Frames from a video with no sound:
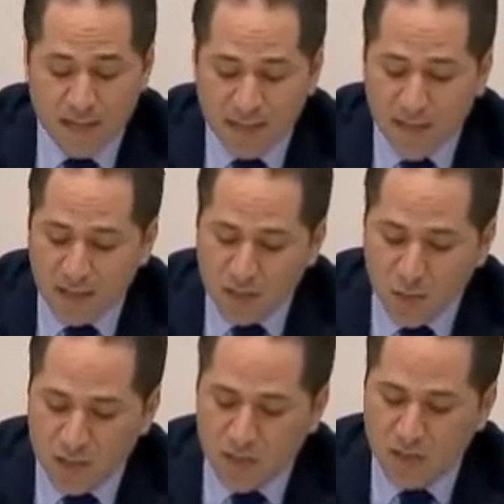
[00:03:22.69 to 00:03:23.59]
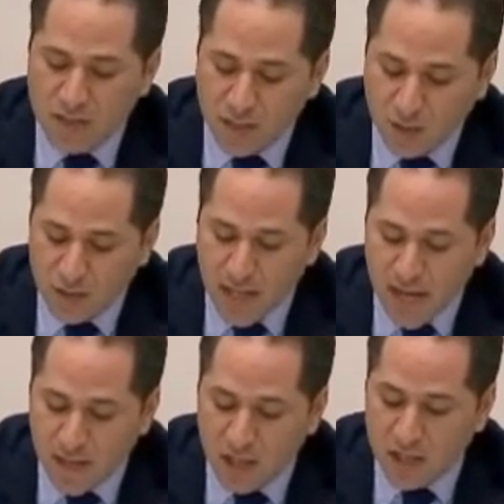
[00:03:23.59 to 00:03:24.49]
science was considered
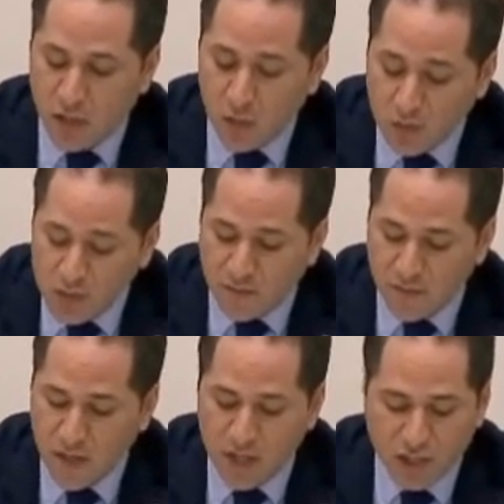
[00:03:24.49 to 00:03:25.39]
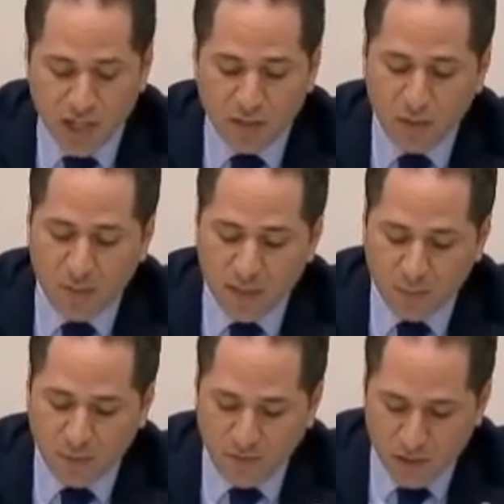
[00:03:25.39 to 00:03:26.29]
an exclusive gentleman
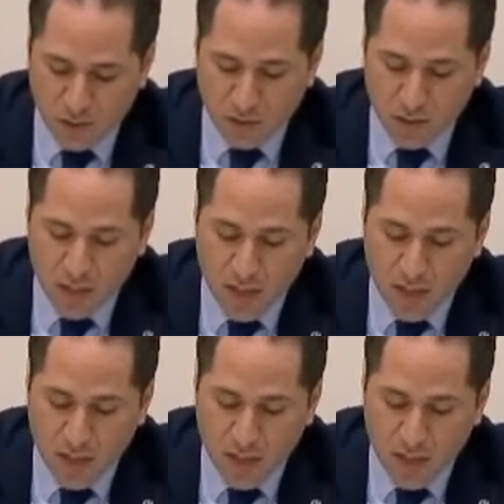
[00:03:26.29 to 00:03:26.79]
profession.